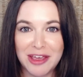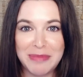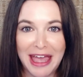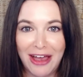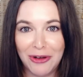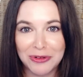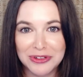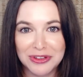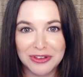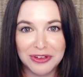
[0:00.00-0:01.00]

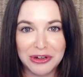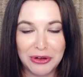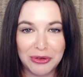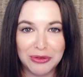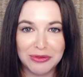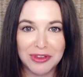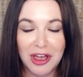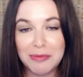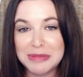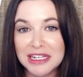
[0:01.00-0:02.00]
about you know the
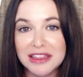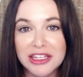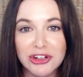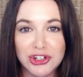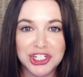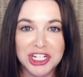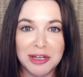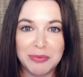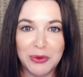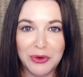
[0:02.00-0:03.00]
company
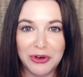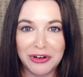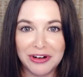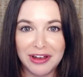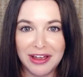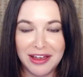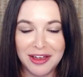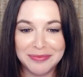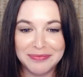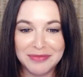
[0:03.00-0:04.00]
leadership or
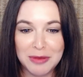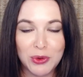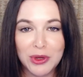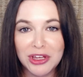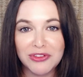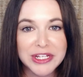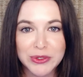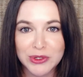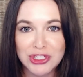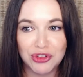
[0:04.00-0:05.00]
um, employee
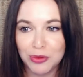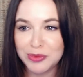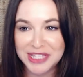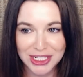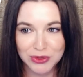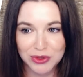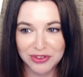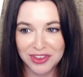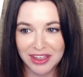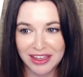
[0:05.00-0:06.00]
resource groups that sort
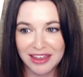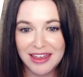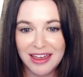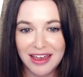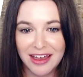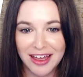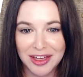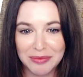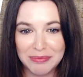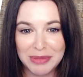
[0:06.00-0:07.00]
of thing
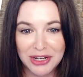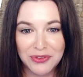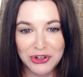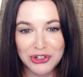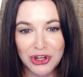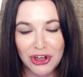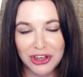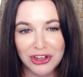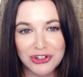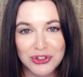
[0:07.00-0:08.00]
um, but if you're
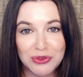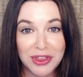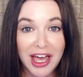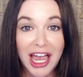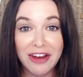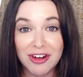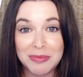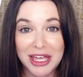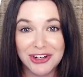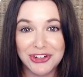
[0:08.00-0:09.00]
talking to the
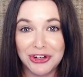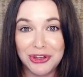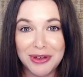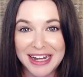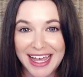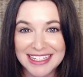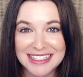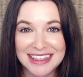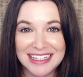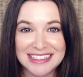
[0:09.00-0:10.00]
hiring manager, you can
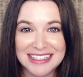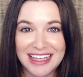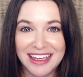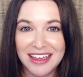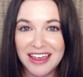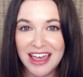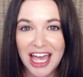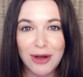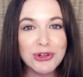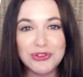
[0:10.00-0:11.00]
ask things like,
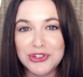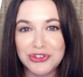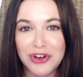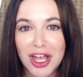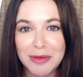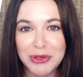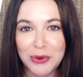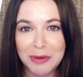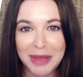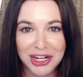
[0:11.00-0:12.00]
How would you describe
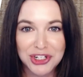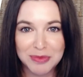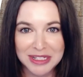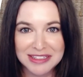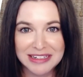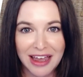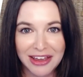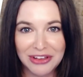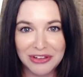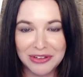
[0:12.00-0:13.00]
your management
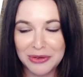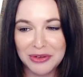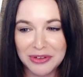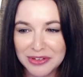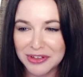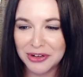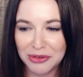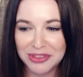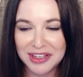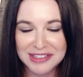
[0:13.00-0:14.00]
style? You
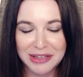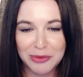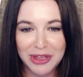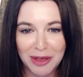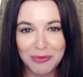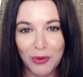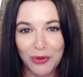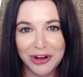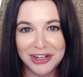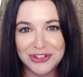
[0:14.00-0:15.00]
know, things that will get
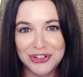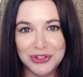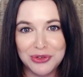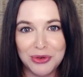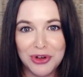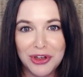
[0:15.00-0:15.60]
more into